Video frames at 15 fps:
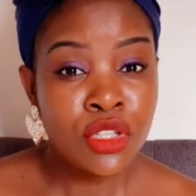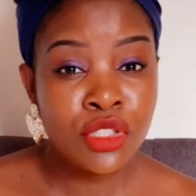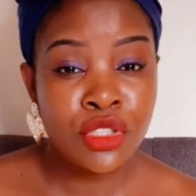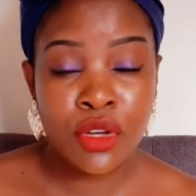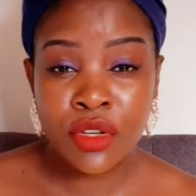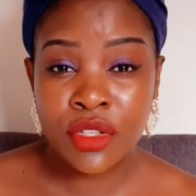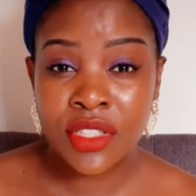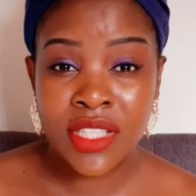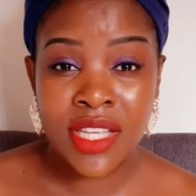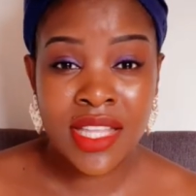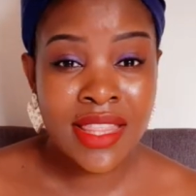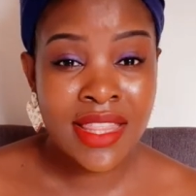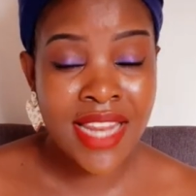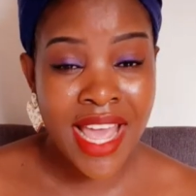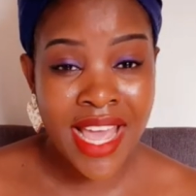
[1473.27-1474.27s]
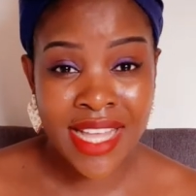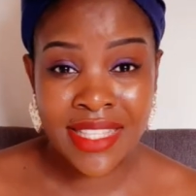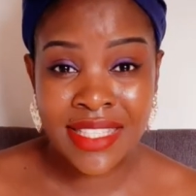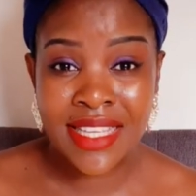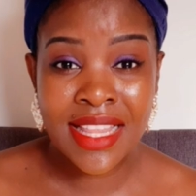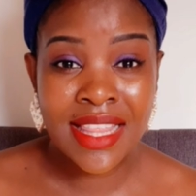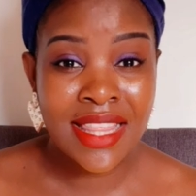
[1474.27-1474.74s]
Don't
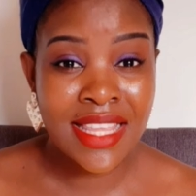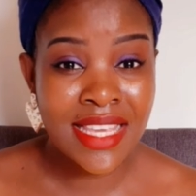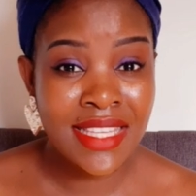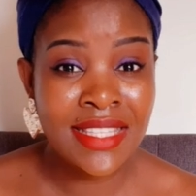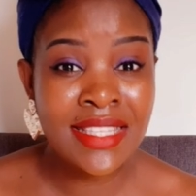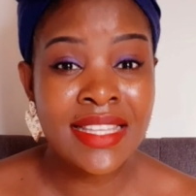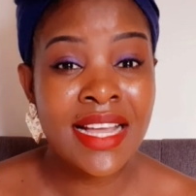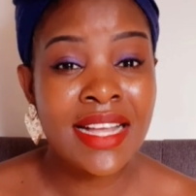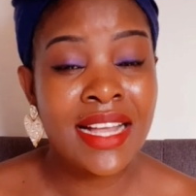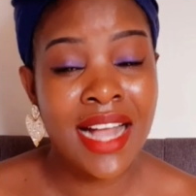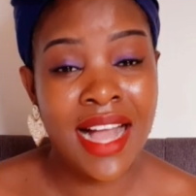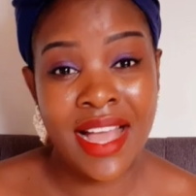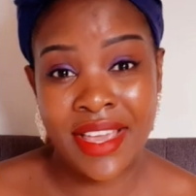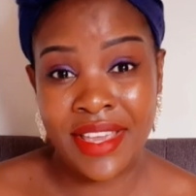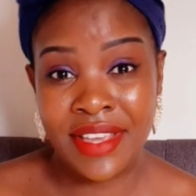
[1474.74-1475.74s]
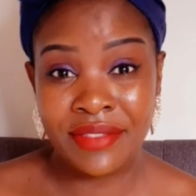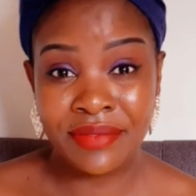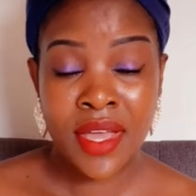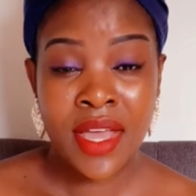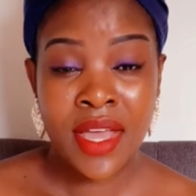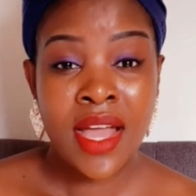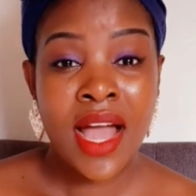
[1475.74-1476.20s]
date this guy.
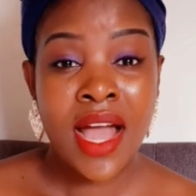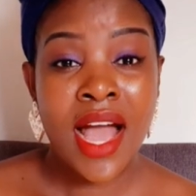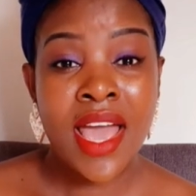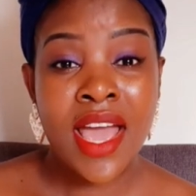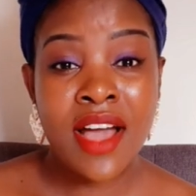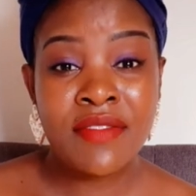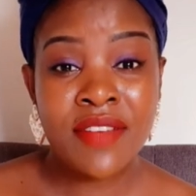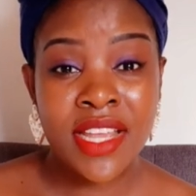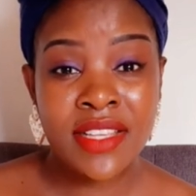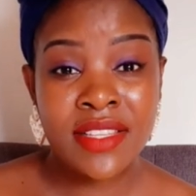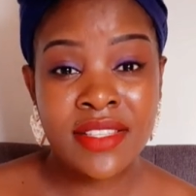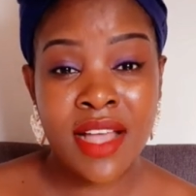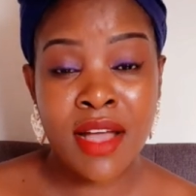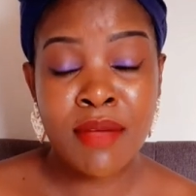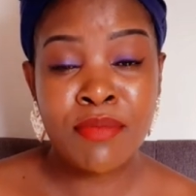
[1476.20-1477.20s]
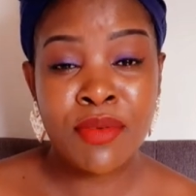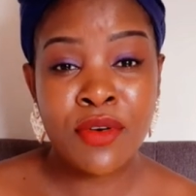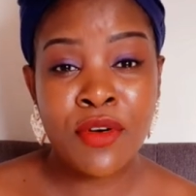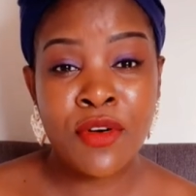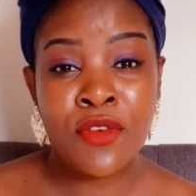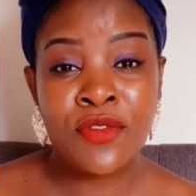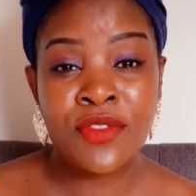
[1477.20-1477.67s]
I have an
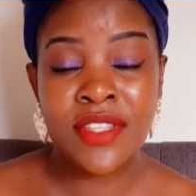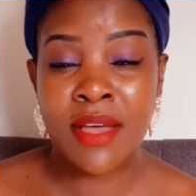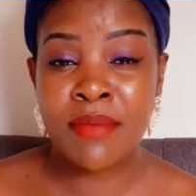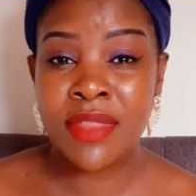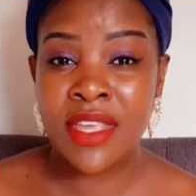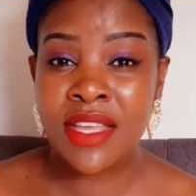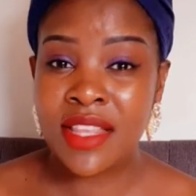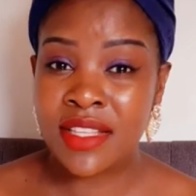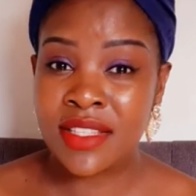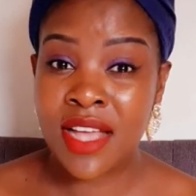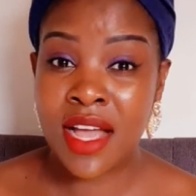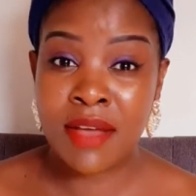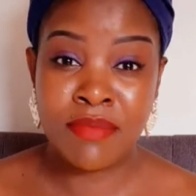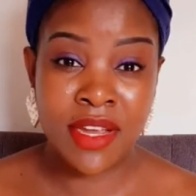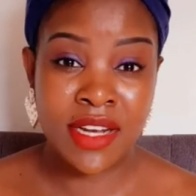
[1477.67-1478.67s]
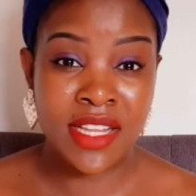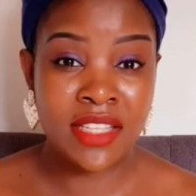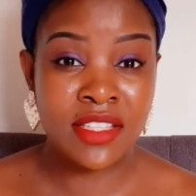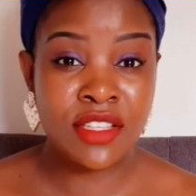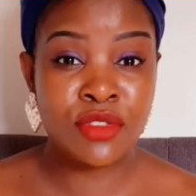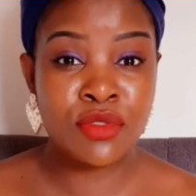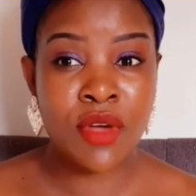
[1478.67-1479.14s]
example of something that happened.
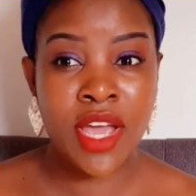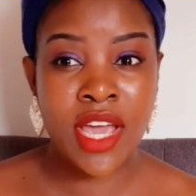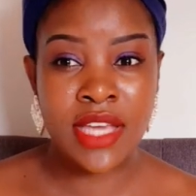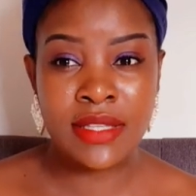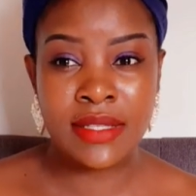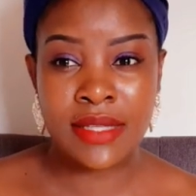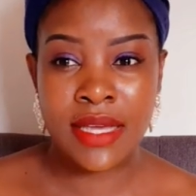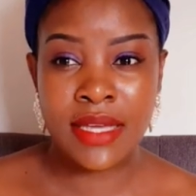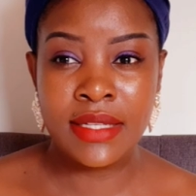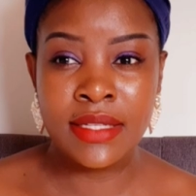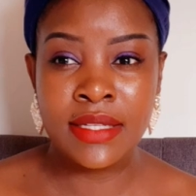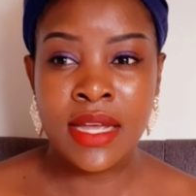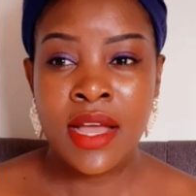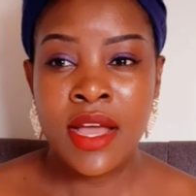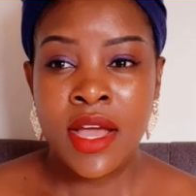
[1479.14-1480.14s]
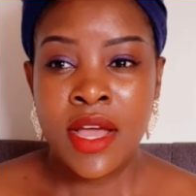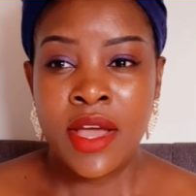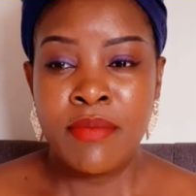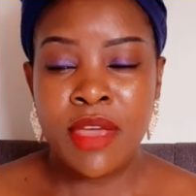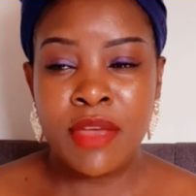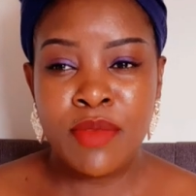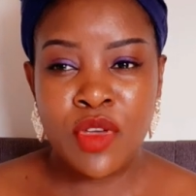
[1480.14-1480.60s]
That is why I said
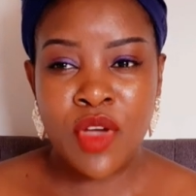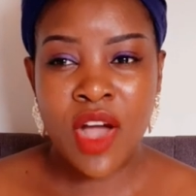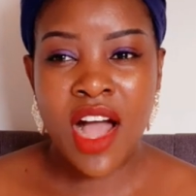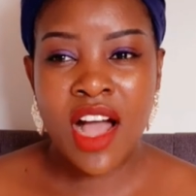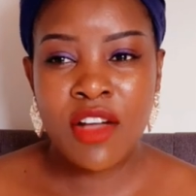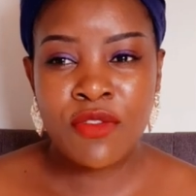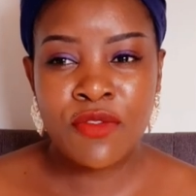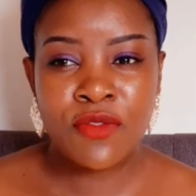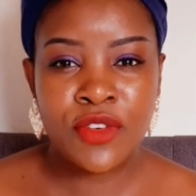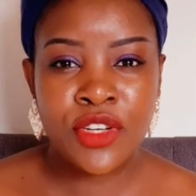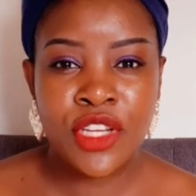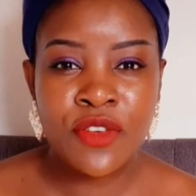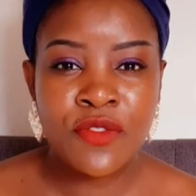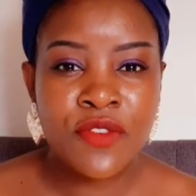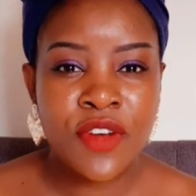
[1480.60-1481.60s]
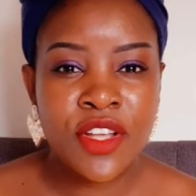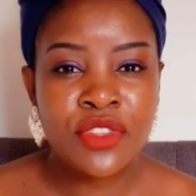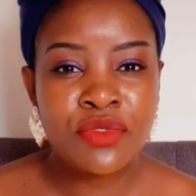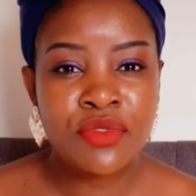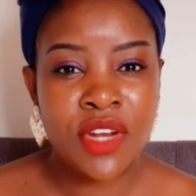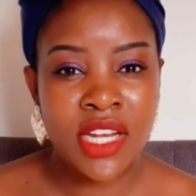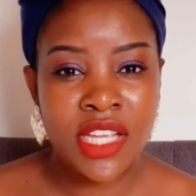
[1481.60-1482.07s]
maybe you have
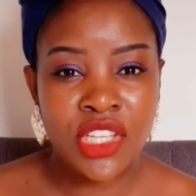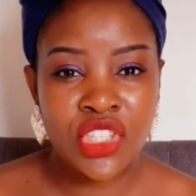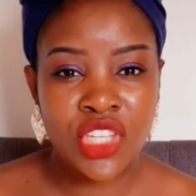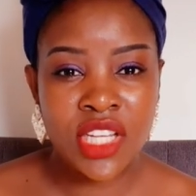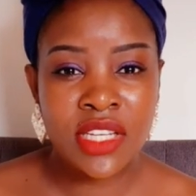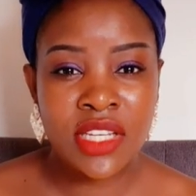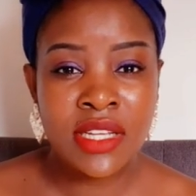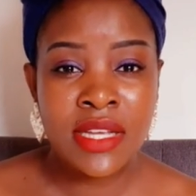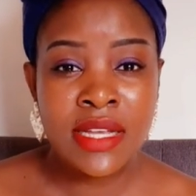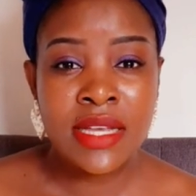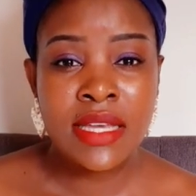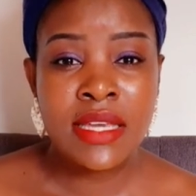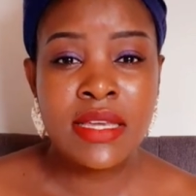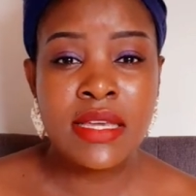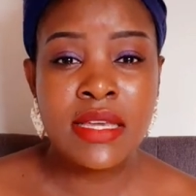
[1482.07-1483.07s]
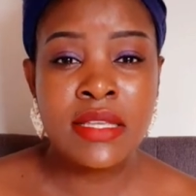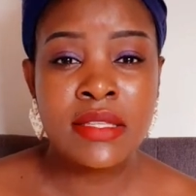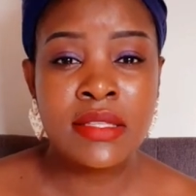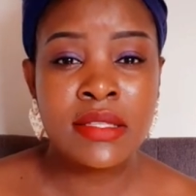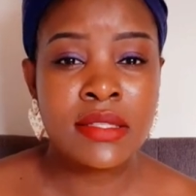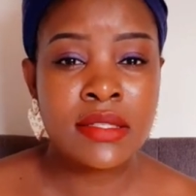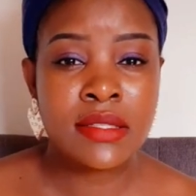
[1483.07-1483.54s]
different religion. He
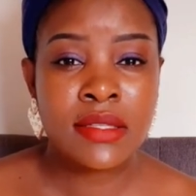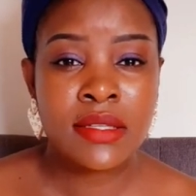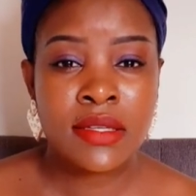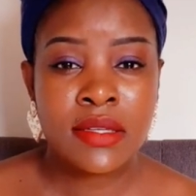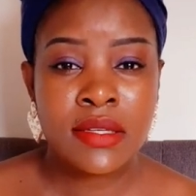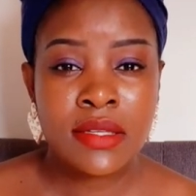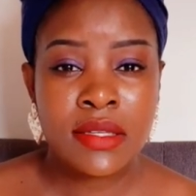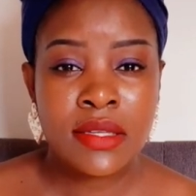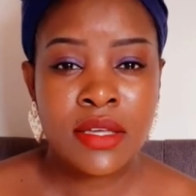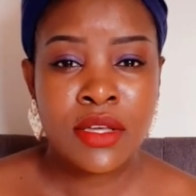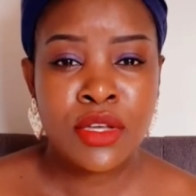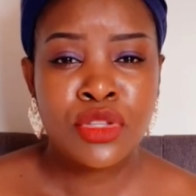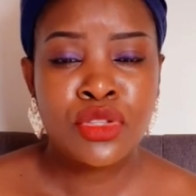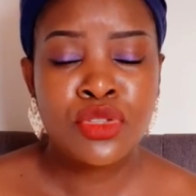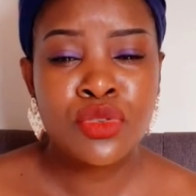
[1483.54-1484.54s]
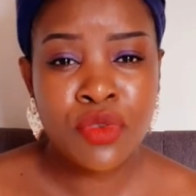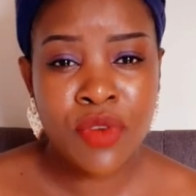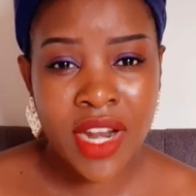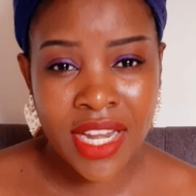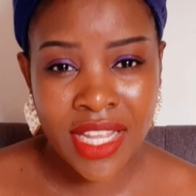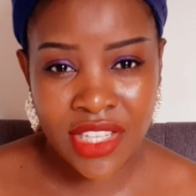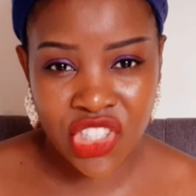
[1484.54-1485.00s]
is too
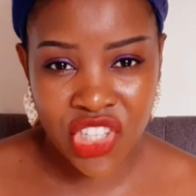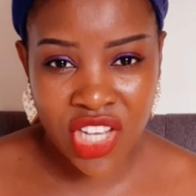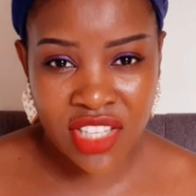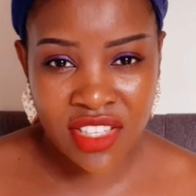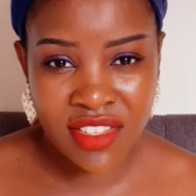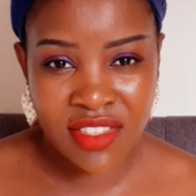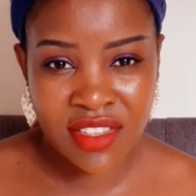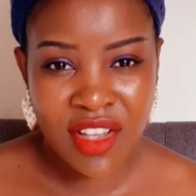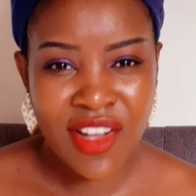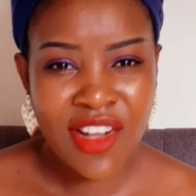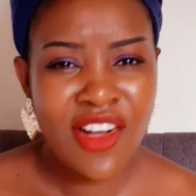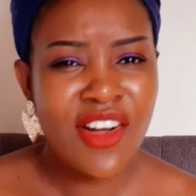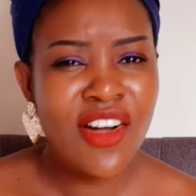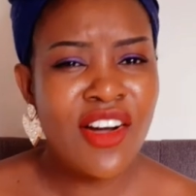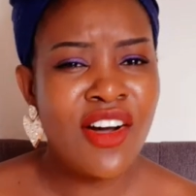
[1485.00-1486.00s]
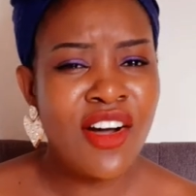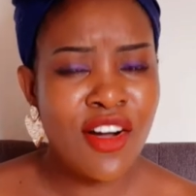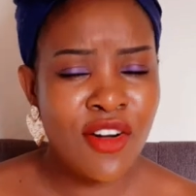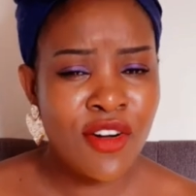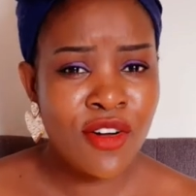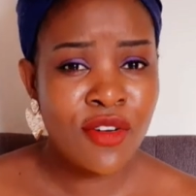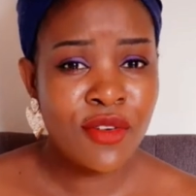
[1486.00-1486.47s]
religious,
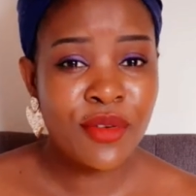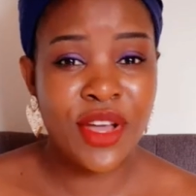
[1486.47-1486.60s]
or